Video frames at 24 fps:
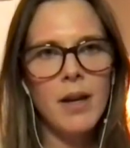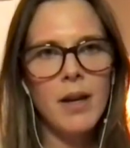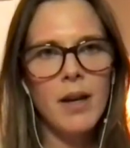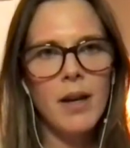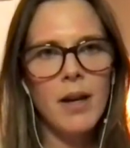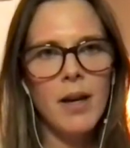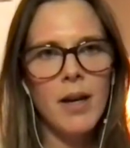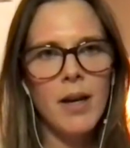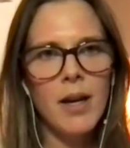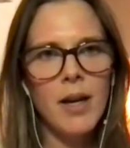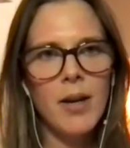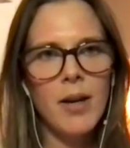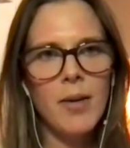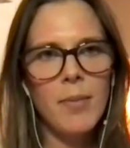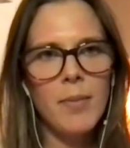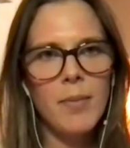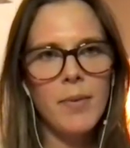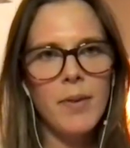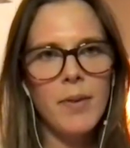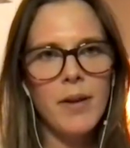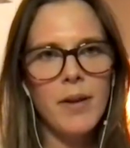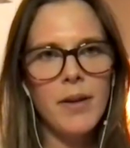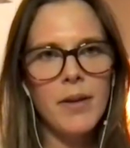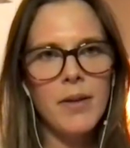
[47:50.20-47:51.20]

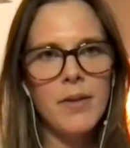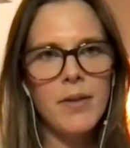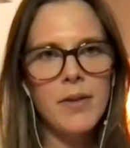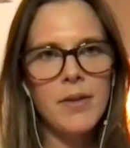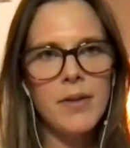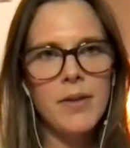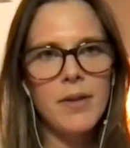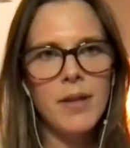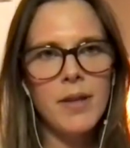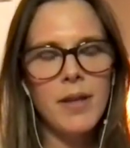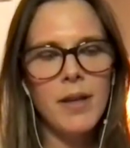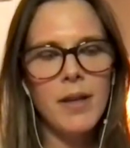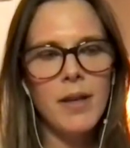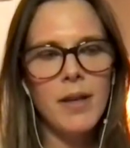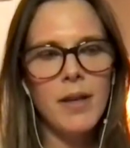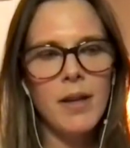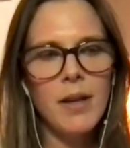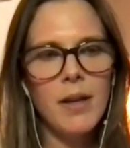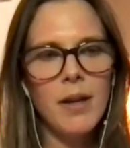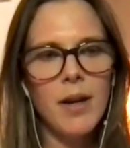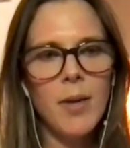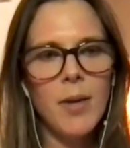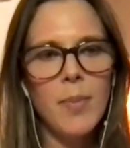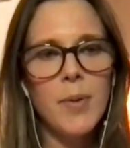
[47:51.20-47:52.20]
There's
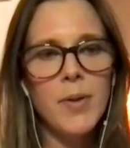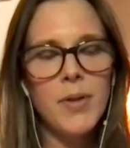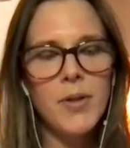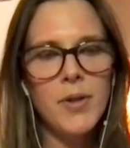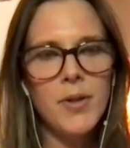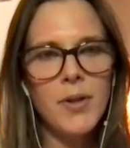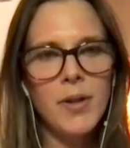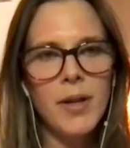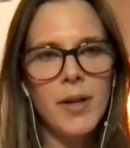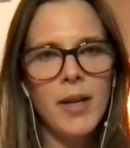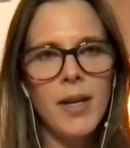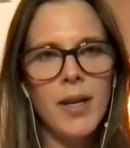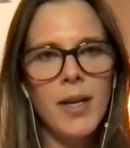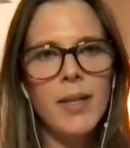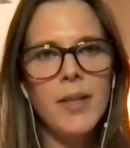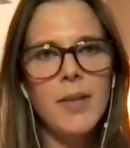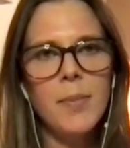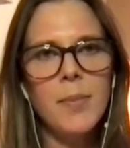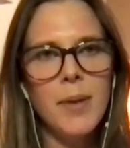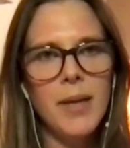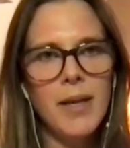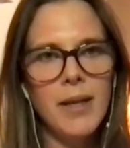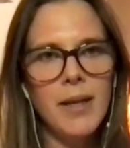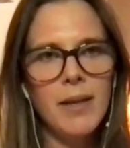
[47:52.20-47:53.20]
the opportunity to
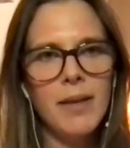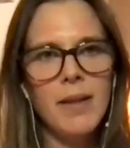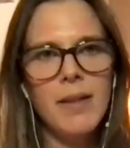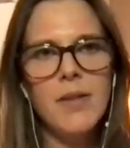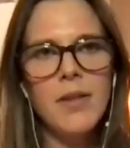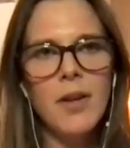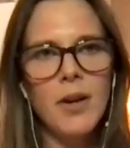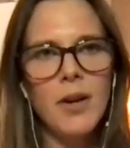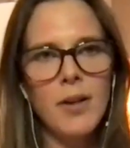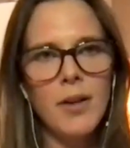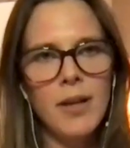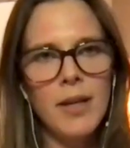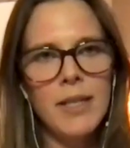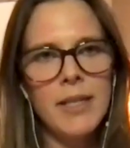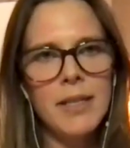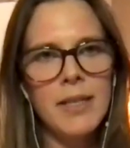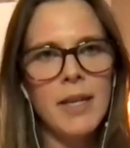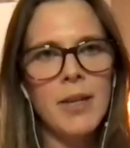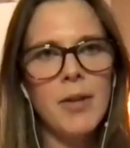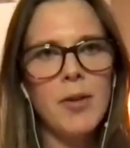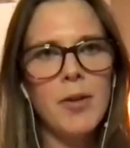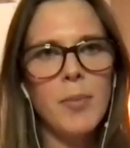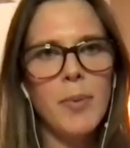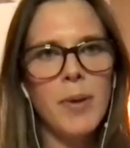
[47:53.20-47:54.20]
be in these online
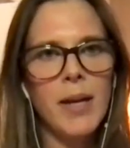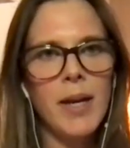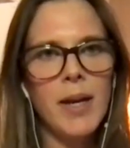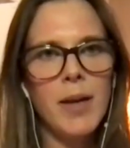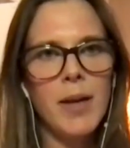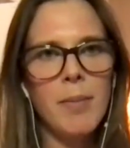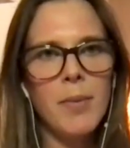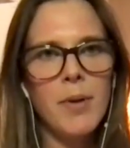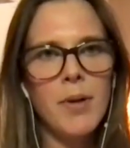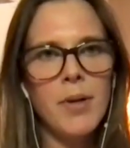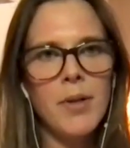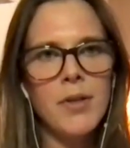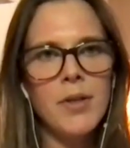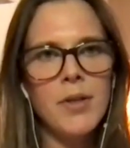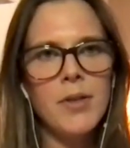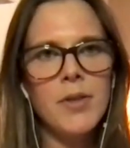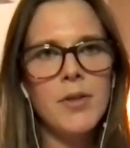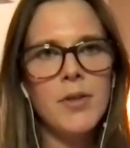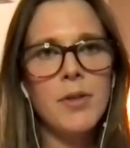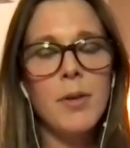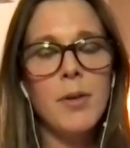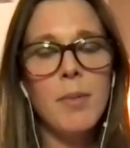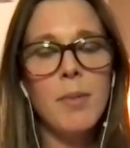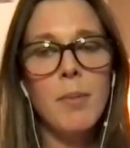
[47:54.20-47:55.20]
sacred plant
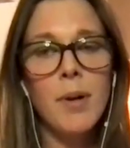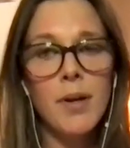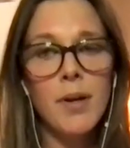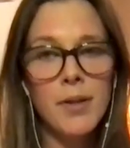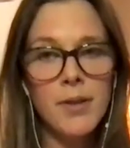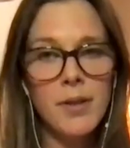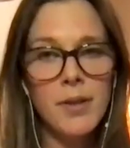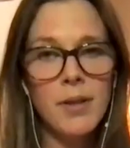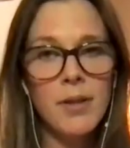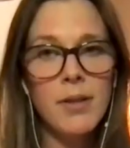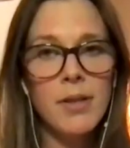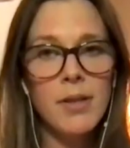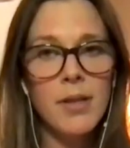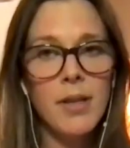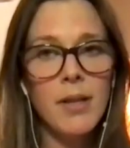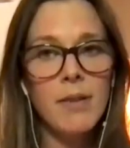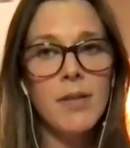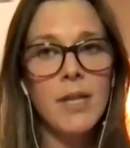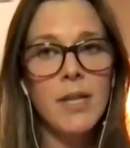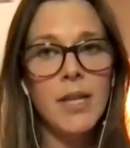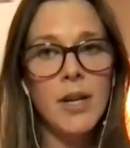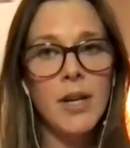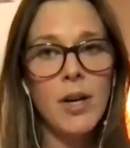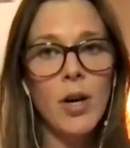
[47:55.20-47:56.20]
immersions, to immerse
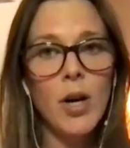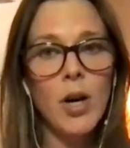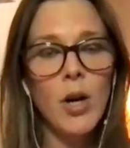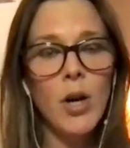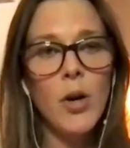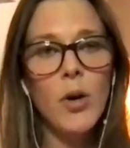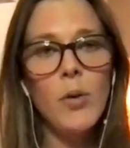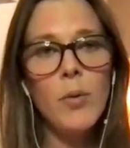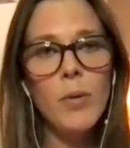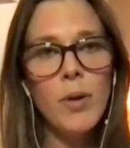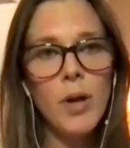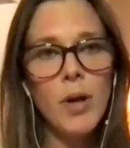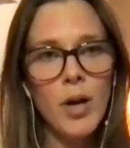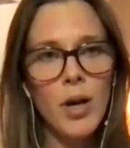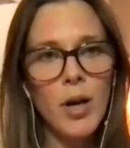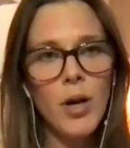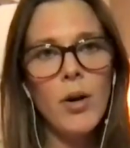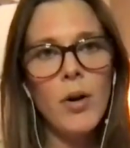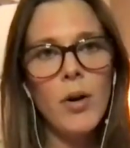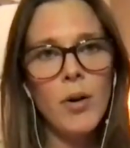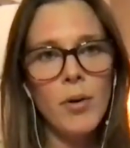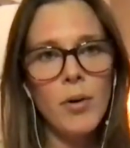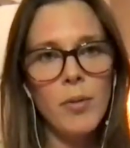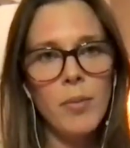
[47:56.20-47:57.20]
ourselves in our own
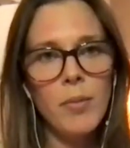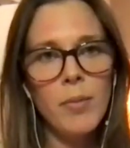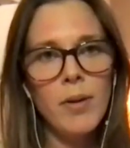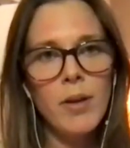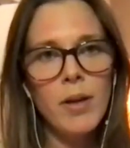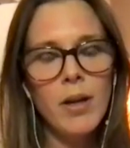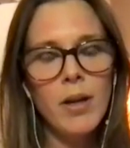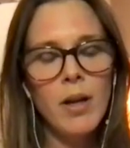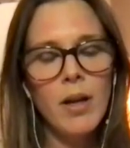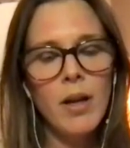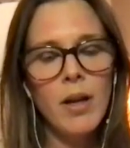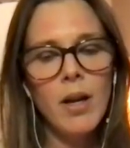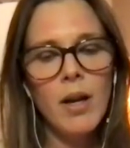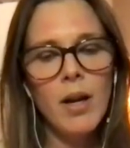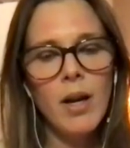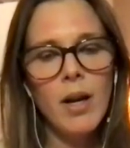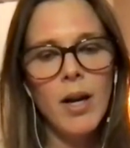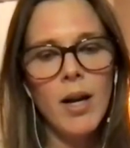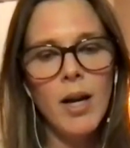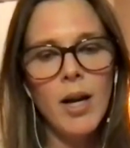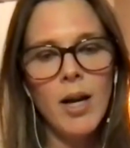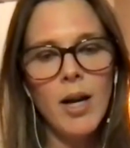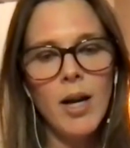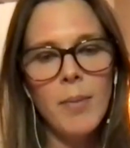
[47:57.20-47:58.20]
home,
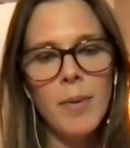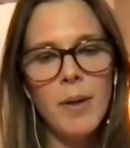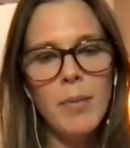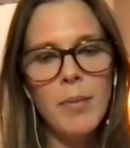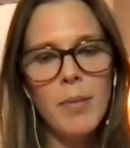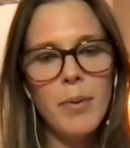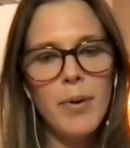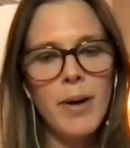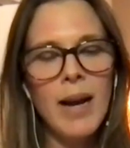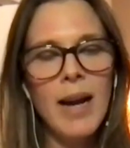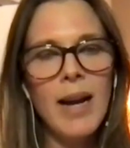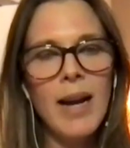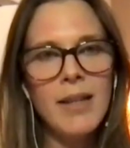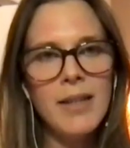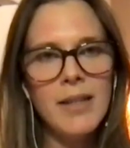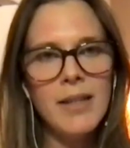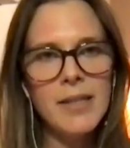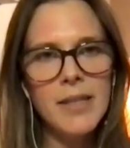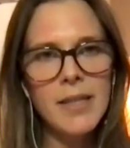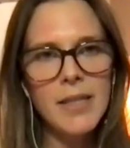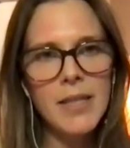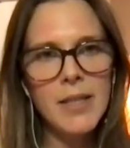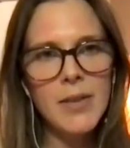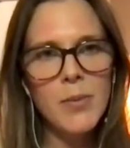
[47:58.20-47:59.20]
and
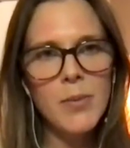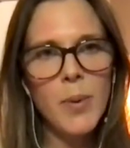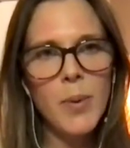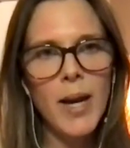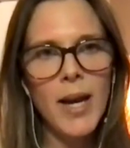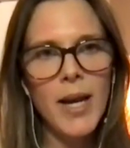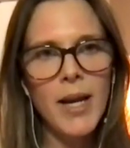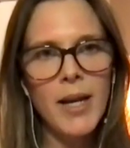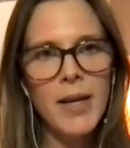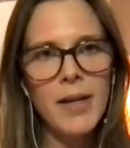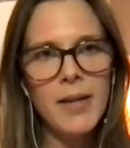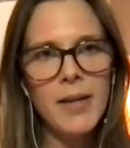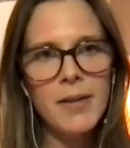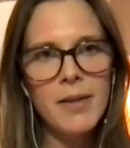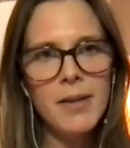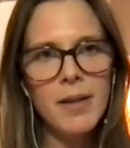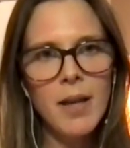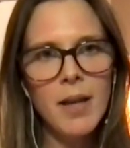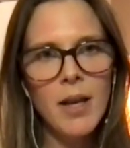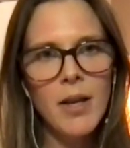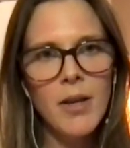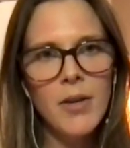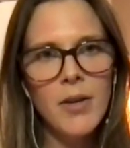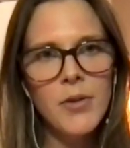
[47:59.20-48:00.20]
practice these ways,
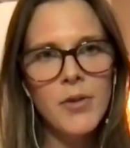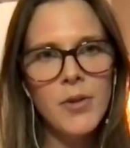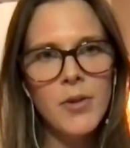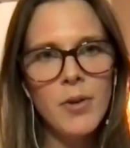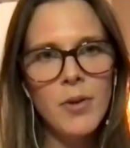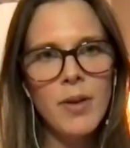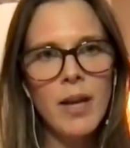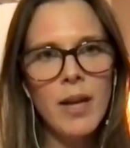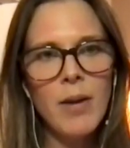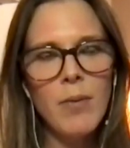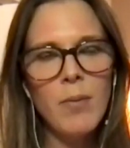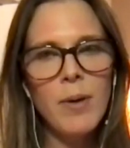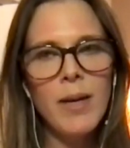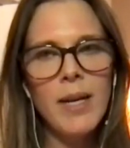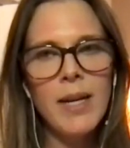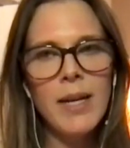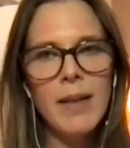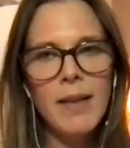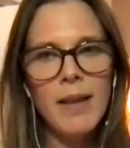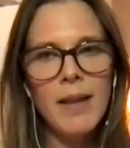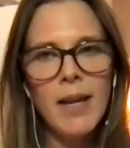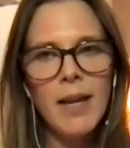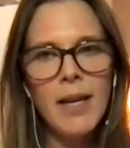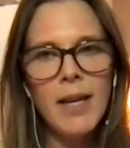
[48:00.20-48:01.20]
so that we
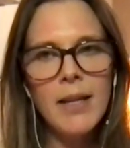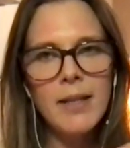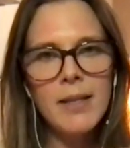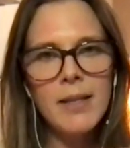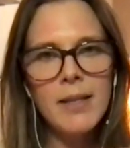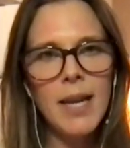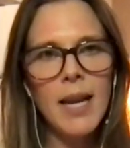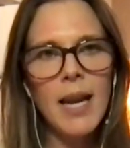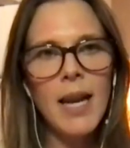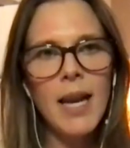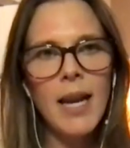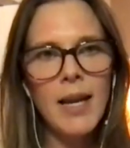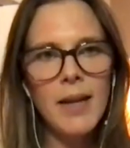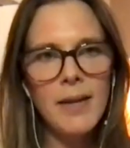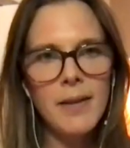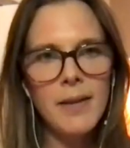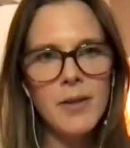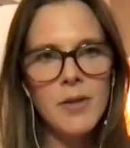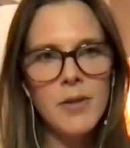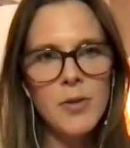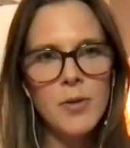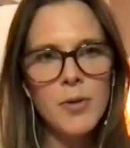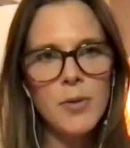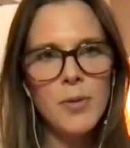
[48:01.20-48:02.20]
can then take
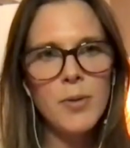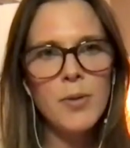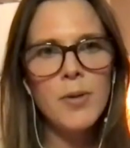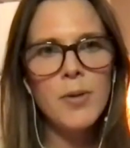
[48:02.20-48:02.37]
this tool